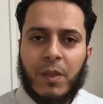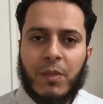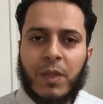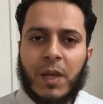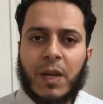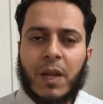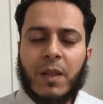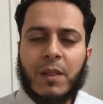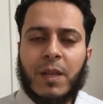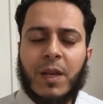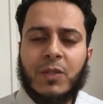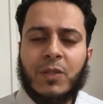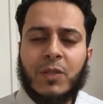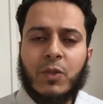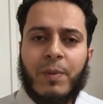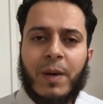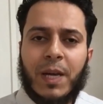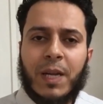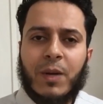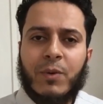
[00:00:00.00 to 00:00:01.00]
that Allah
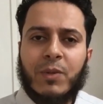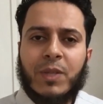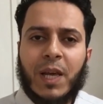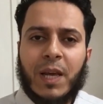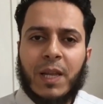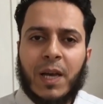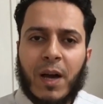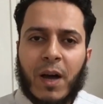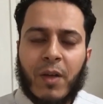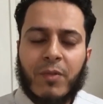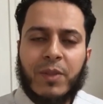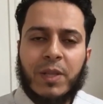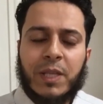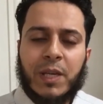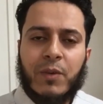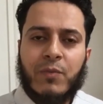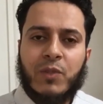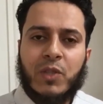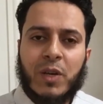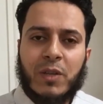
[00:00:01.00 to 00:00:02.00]
subhanahu wa ta'ala on the
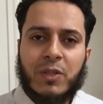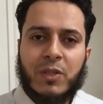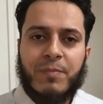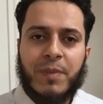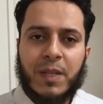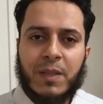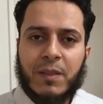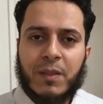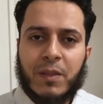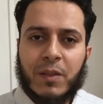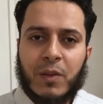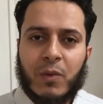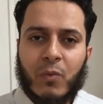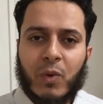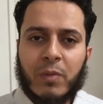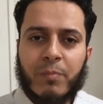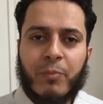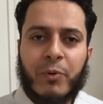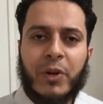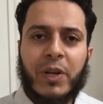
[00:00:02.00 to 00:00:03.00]
day of judgment
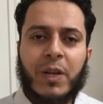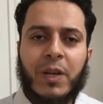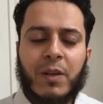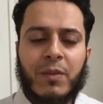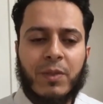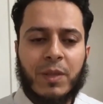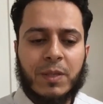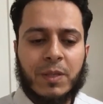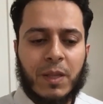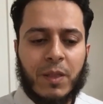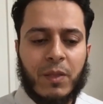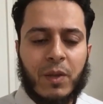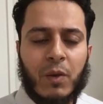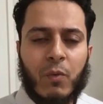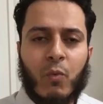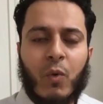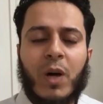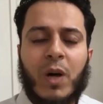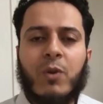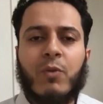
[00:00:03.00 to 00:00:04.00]
will bring this,
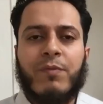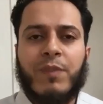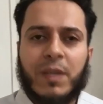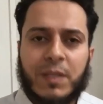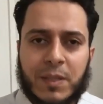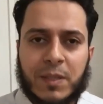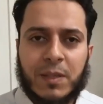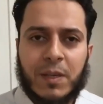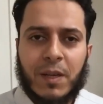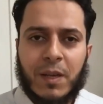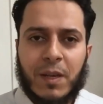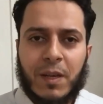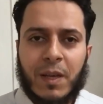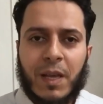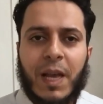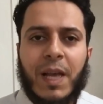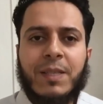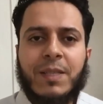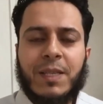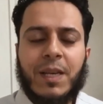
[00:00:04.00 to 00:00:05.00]
one of us
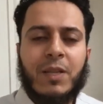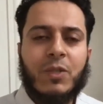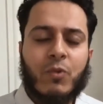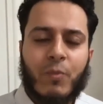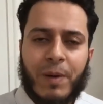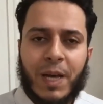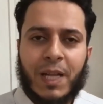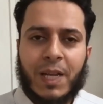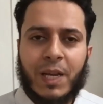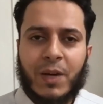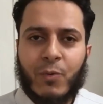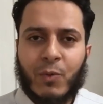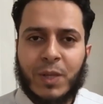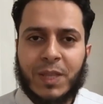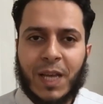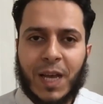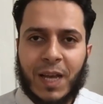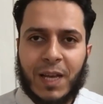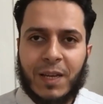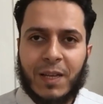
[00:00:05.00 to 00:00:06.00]
and say subhanahu wa
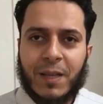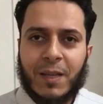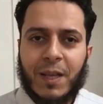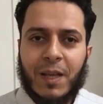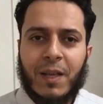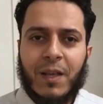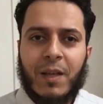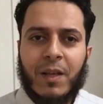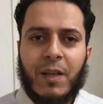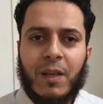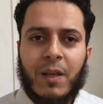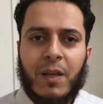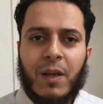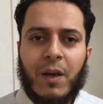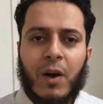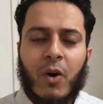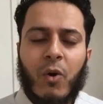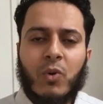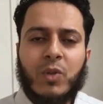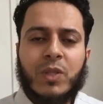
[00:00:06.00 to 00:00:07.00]
ta'ala,
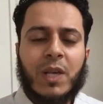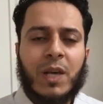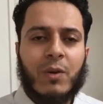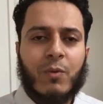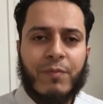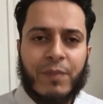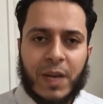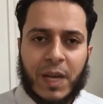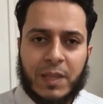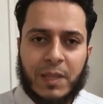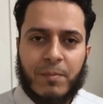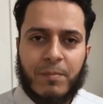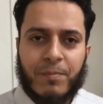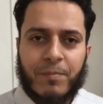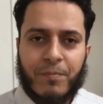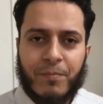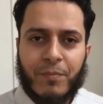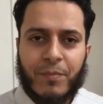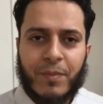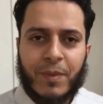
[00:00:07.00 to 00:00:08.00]
O son of Adam,
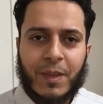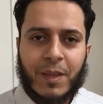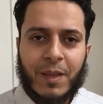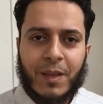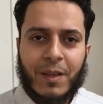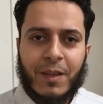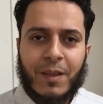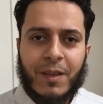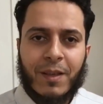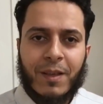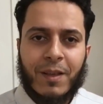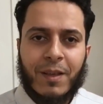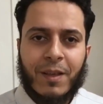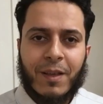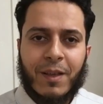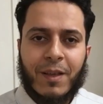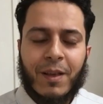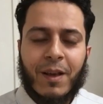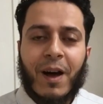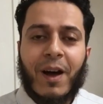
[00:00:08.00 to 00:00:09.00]

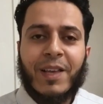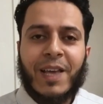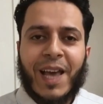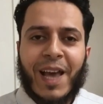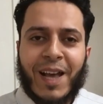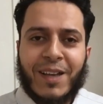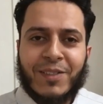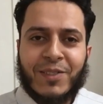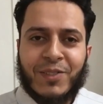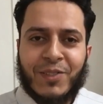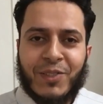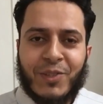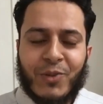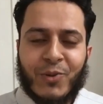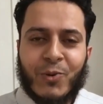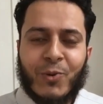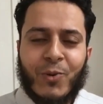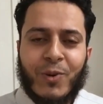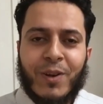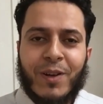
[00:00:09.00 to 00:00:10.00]
I asked
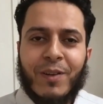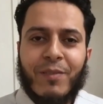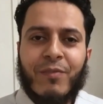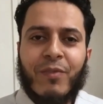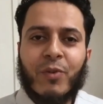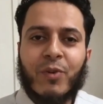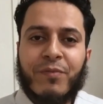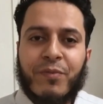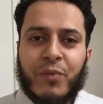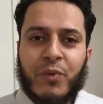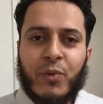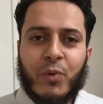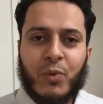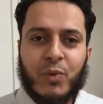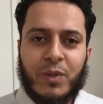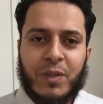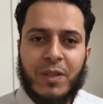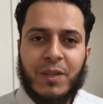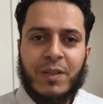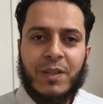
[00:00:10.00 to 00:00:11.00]
you for
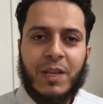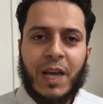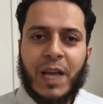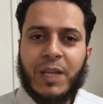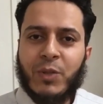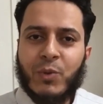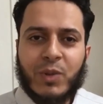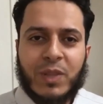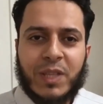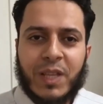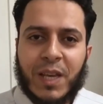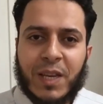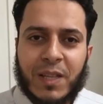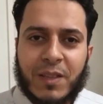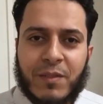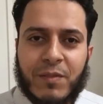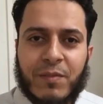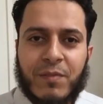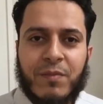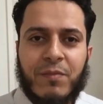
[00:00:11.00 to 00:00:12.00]
food and you
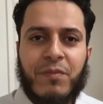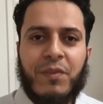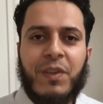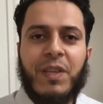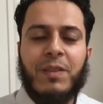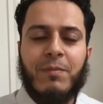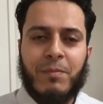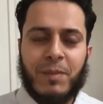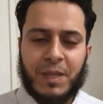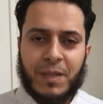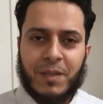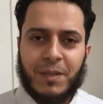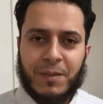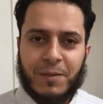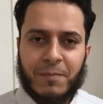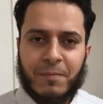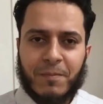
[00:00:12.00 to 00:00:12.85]
didn't feed me.